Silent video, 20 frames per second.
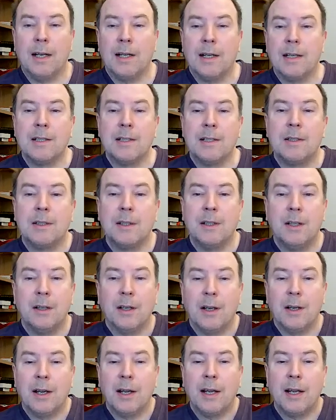And
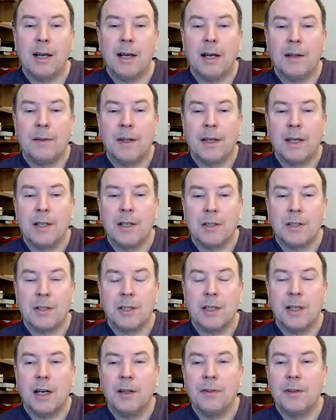I think it
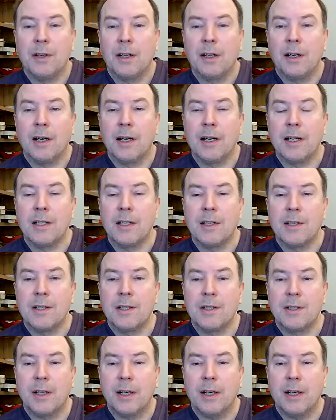just
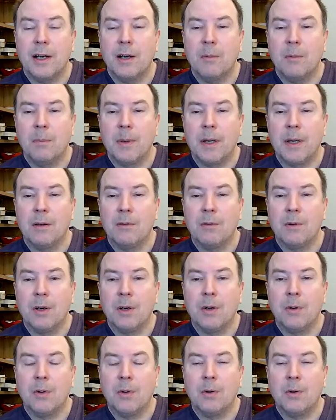underlines how big a
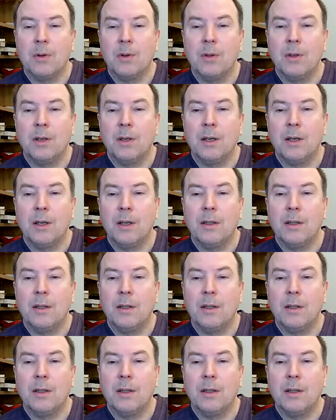role,